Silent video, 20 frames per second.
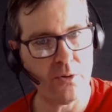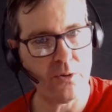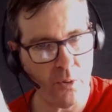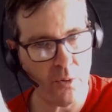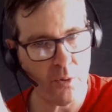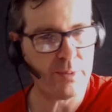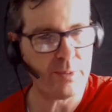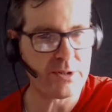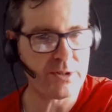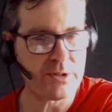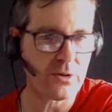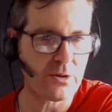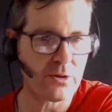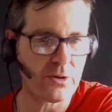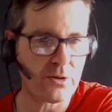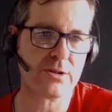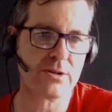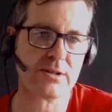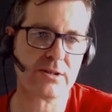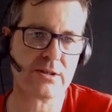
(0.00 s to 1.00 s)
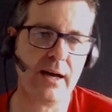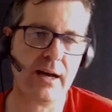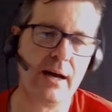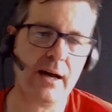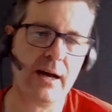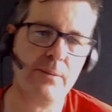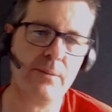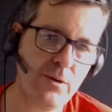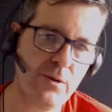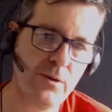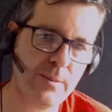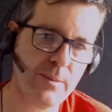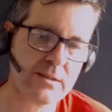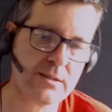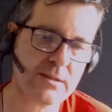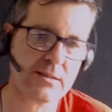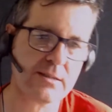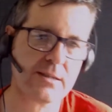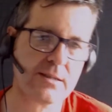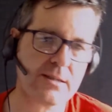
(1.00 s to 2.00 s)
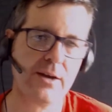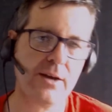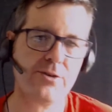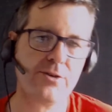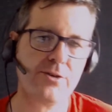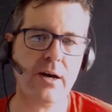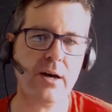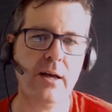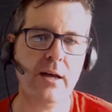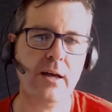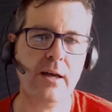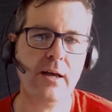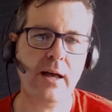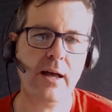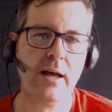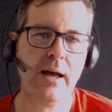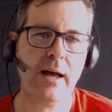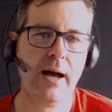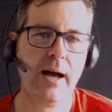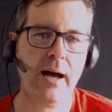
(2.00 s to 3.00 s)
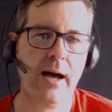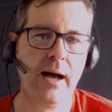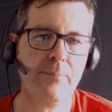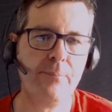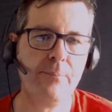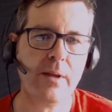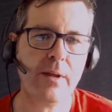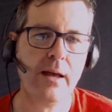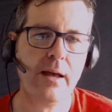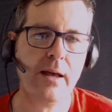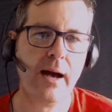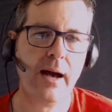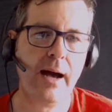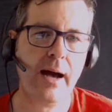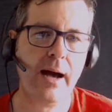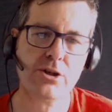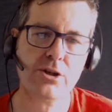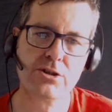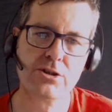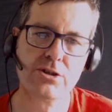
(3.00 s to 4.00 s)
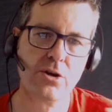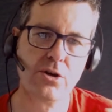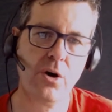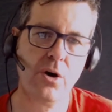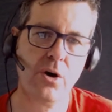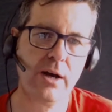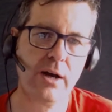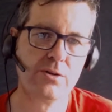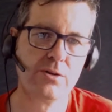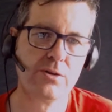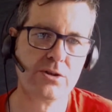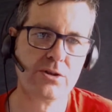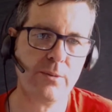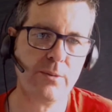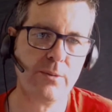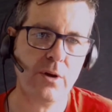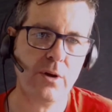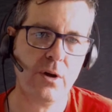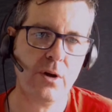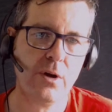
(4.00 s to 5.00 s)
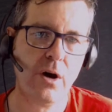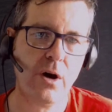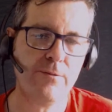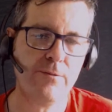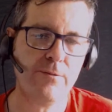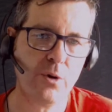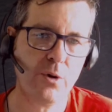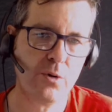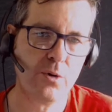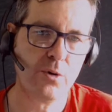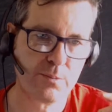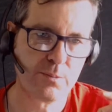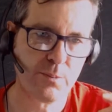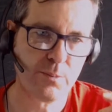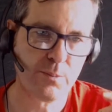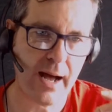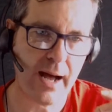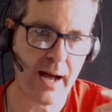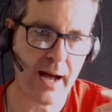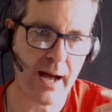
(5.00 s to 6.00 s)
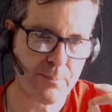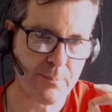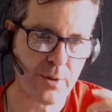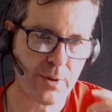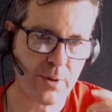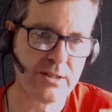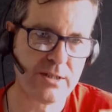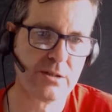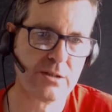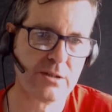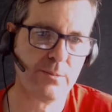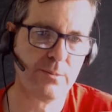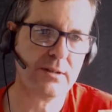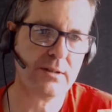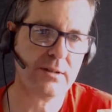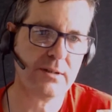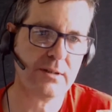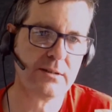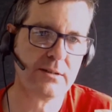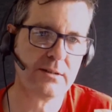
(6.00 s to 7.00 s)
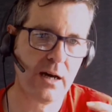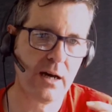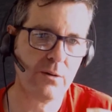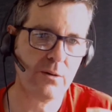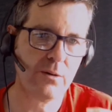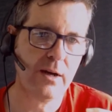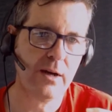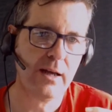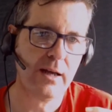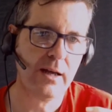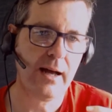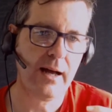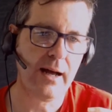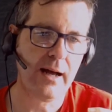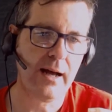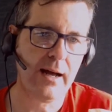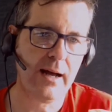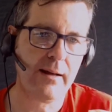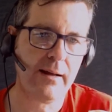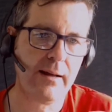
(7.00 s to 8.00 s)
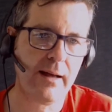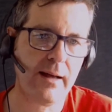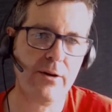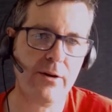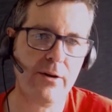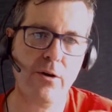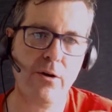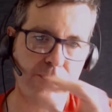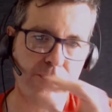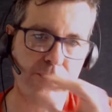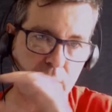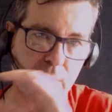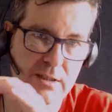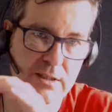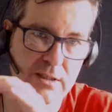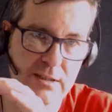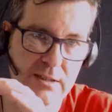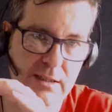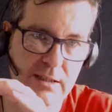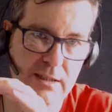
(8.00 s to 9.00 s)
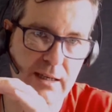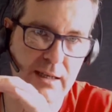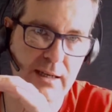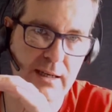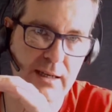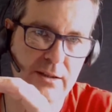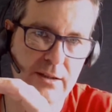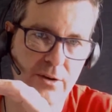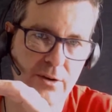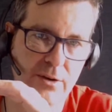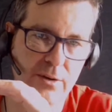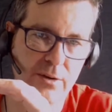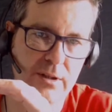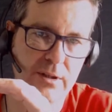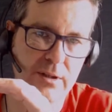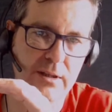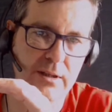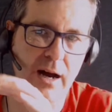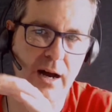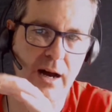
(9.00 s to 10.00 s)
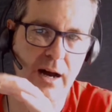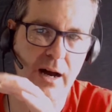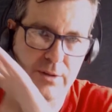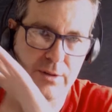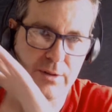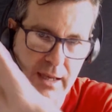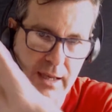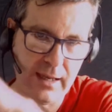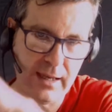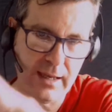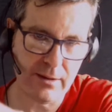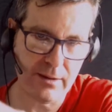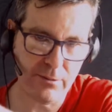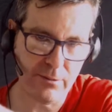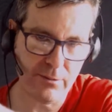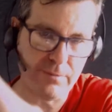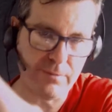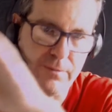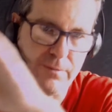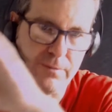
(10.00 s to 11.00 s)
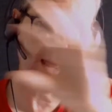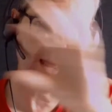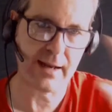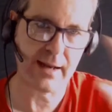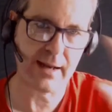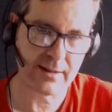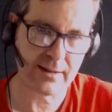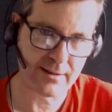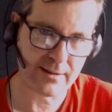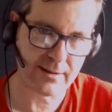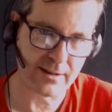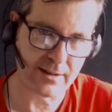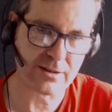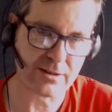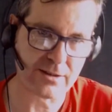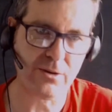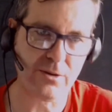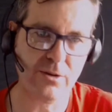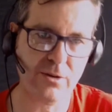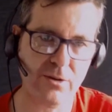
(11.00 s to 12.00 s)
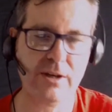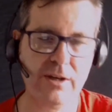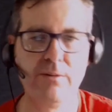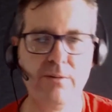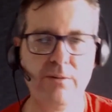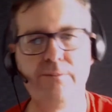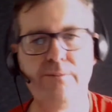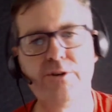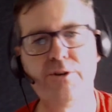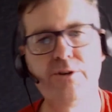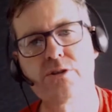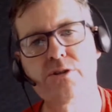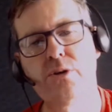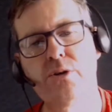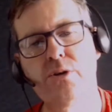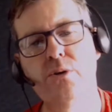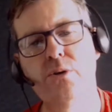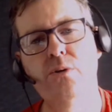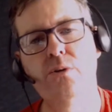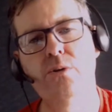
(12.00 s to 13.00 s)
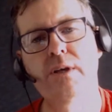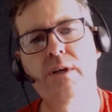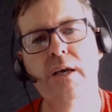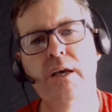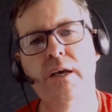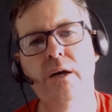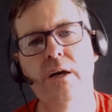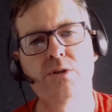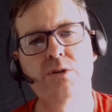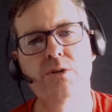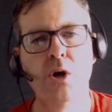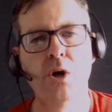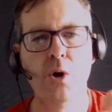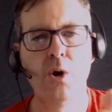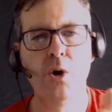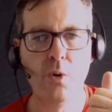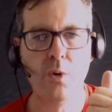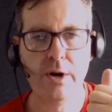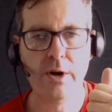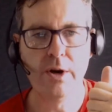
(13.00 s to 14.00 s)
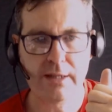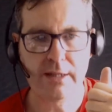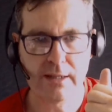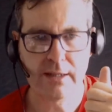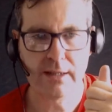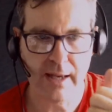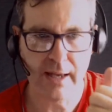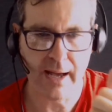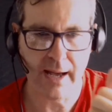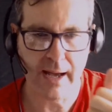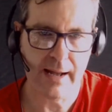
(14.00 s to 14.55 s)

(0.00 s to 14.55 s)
open source movements, etc. And just call out some of those principles now, and hopefully you can see, how they reflect the story we've just told. Was one